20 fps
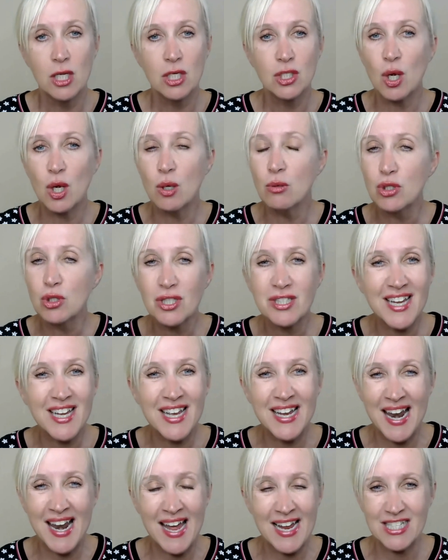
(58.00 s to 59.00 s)
Don't just
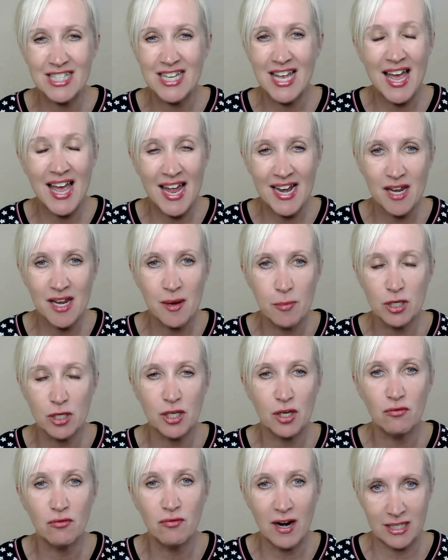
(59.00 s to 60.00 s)
connect to
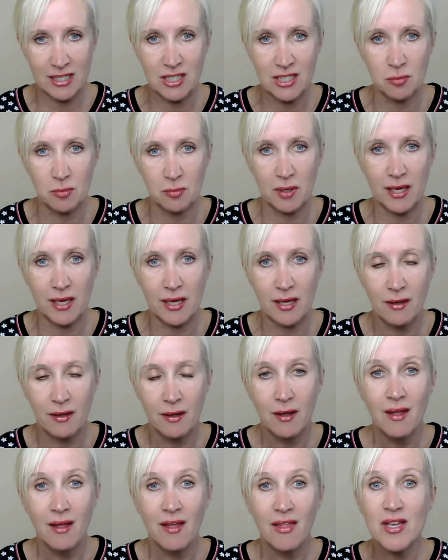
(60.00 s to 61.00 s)
anybody randomly.
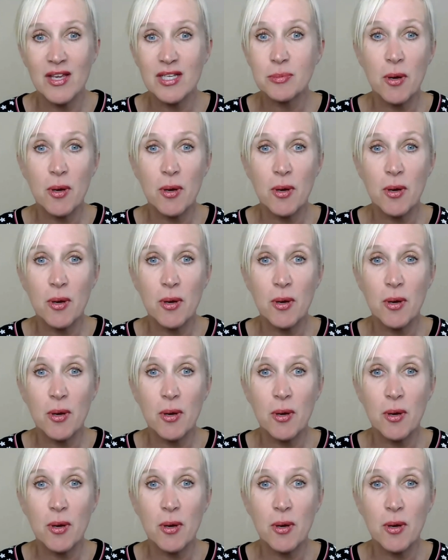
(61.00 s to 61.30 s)
This